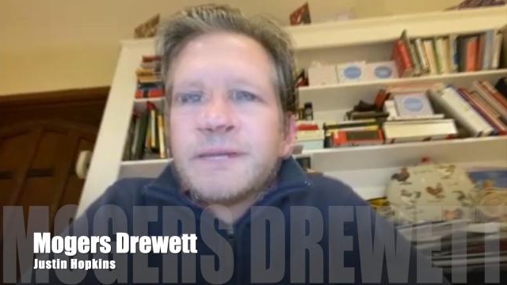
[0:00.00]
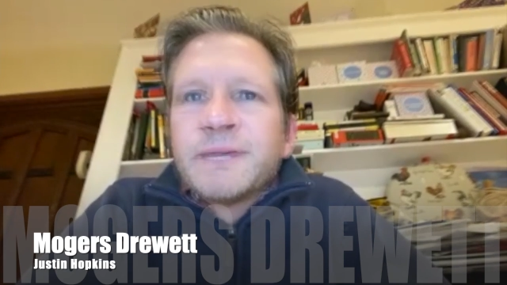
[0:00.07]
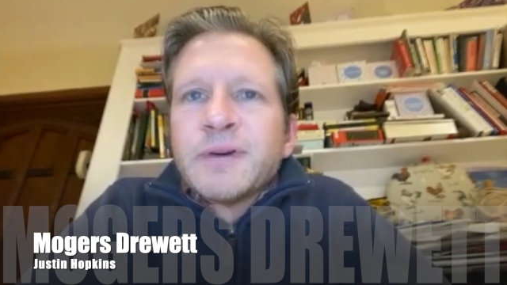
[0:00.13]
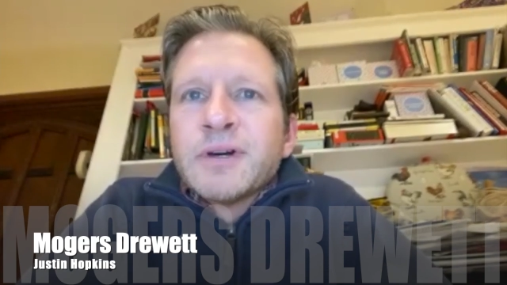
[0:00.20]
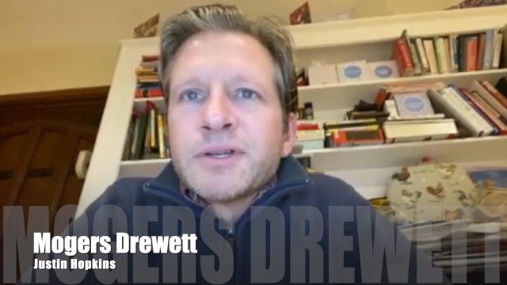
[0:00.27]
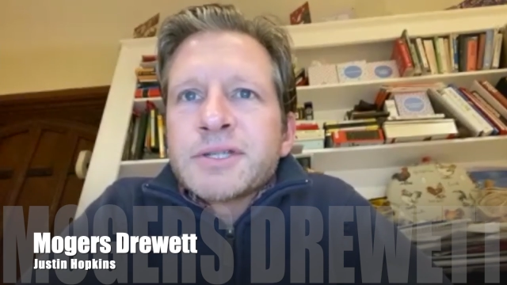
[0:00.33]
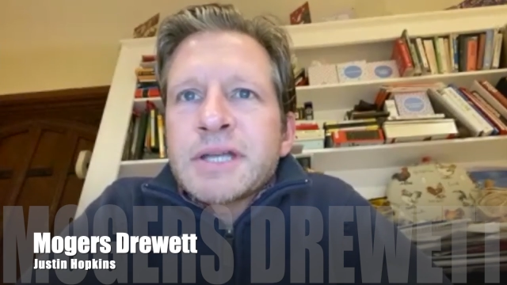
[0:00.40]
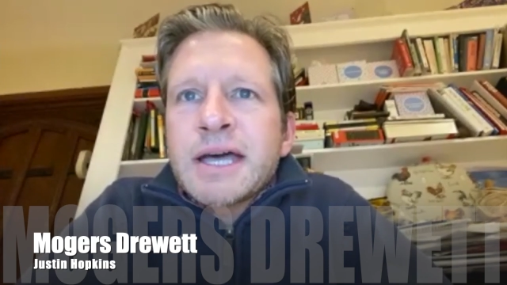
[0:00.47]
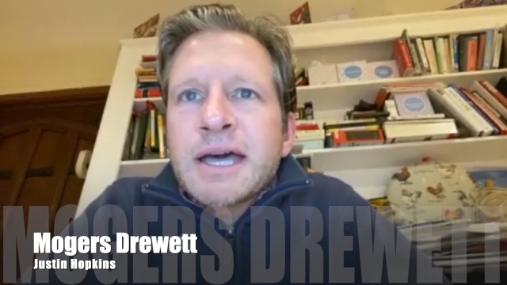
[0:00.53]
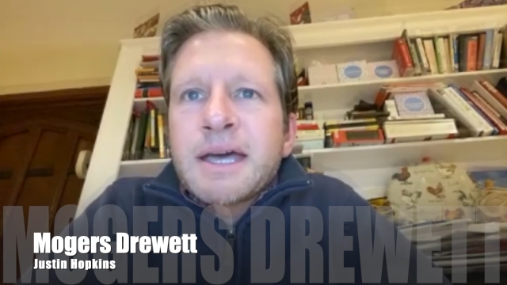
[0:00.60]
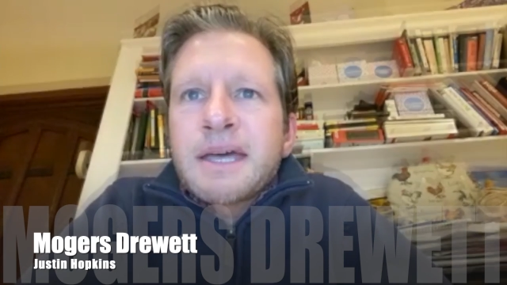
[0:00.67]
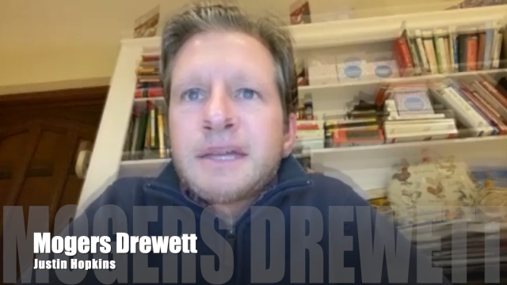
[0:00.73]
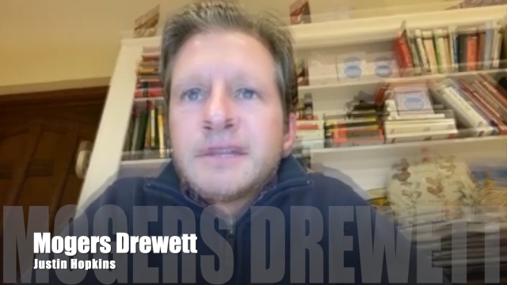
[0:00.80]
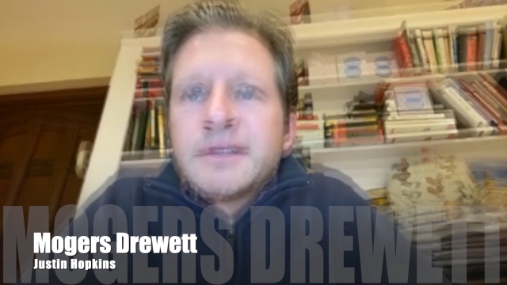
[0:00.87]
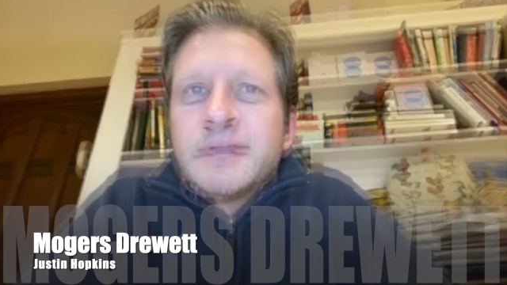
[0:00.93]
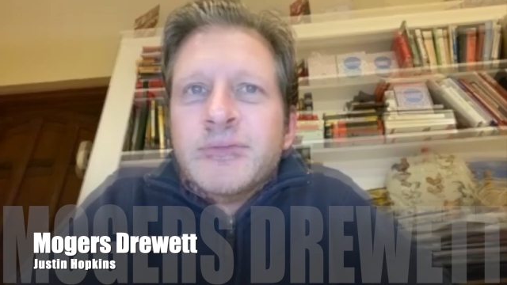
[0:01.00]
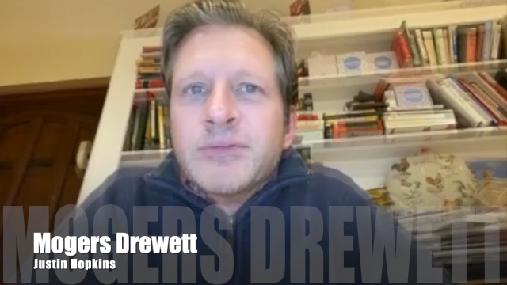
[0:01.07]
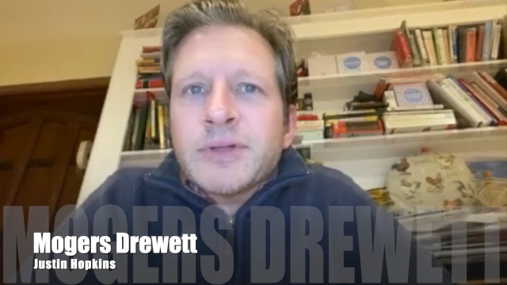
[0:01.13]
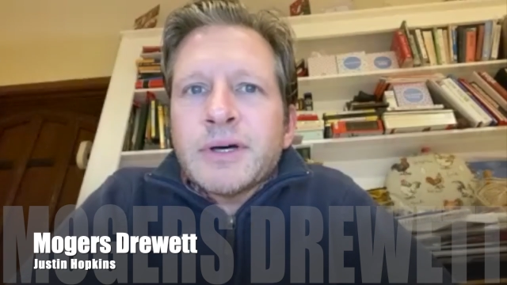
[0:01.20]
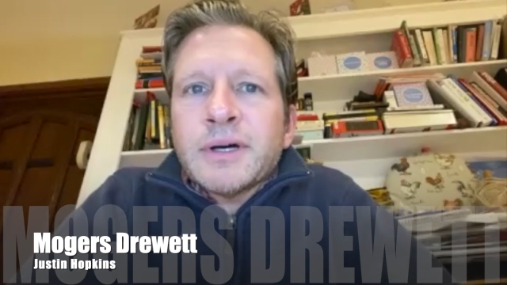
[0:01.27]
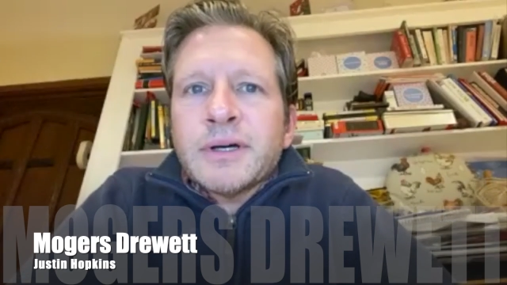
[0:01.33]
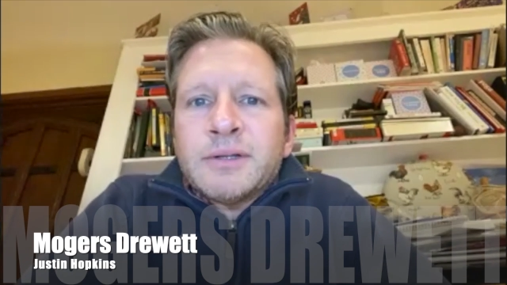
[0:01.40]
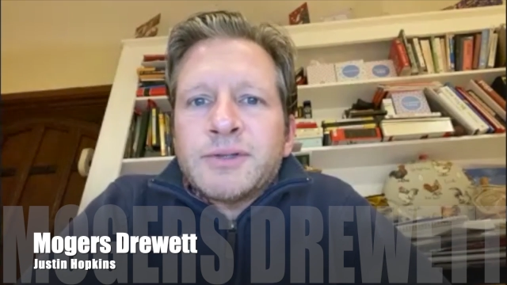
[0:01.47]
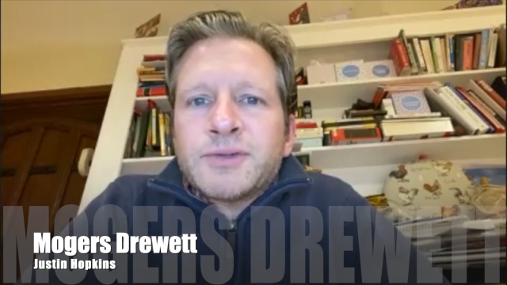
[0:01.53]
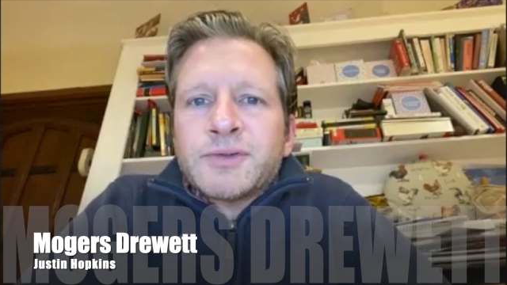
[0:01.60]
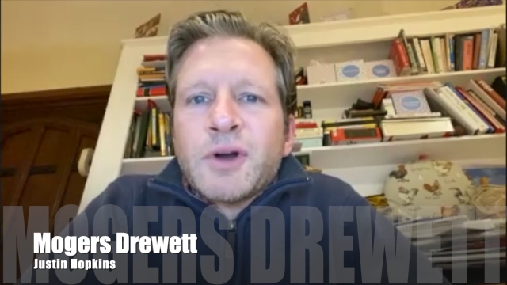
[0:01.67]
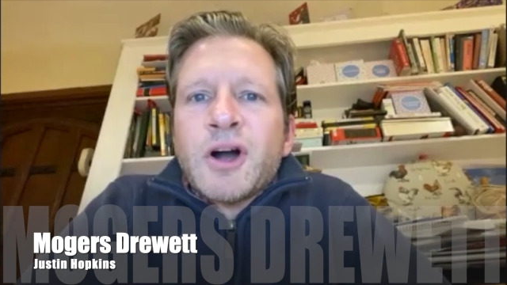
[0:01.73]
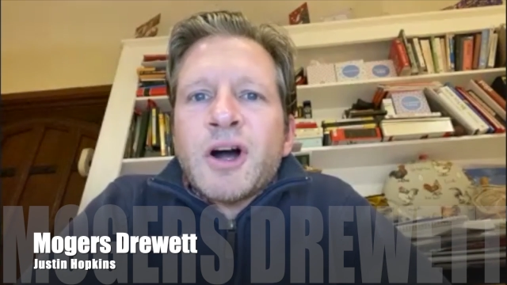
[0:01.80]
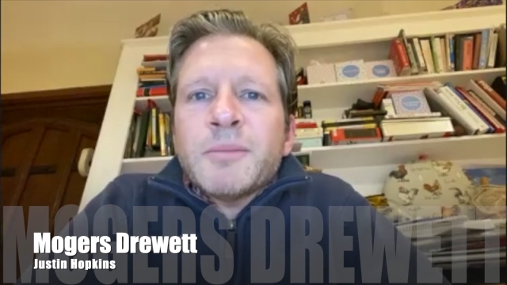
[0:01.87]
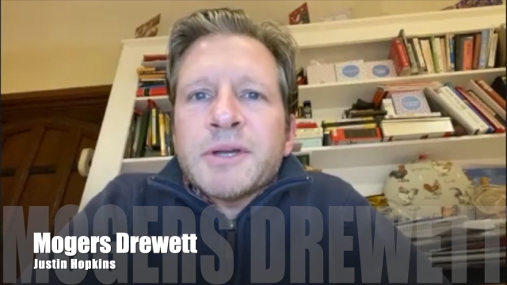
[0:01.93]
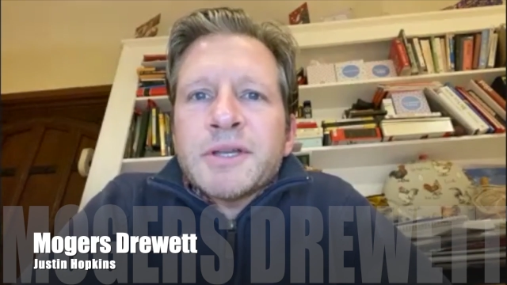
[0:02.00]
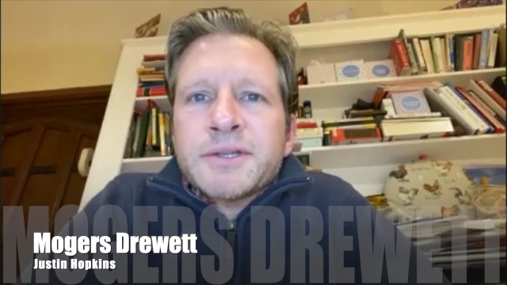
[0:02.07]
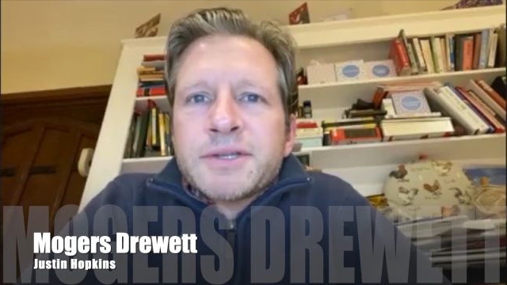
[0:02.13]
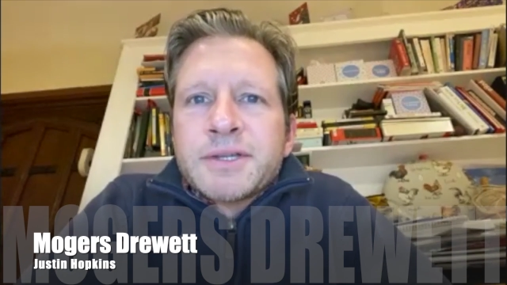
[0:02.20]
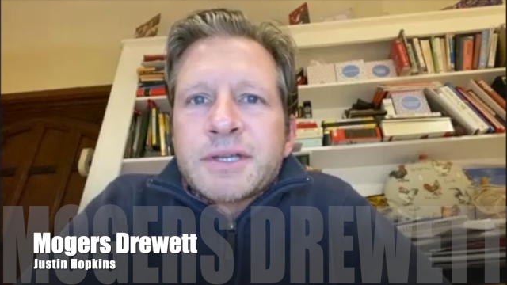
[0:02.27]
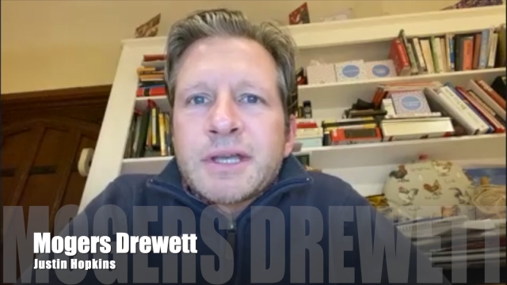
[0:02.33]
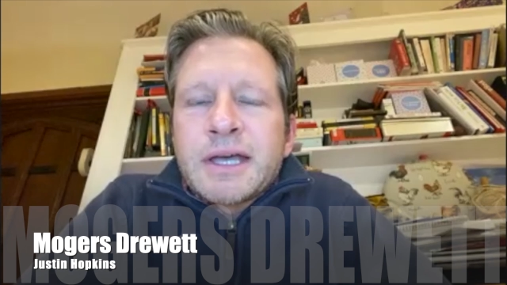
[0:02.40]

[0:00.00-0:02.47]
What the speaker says: firsthand the dramas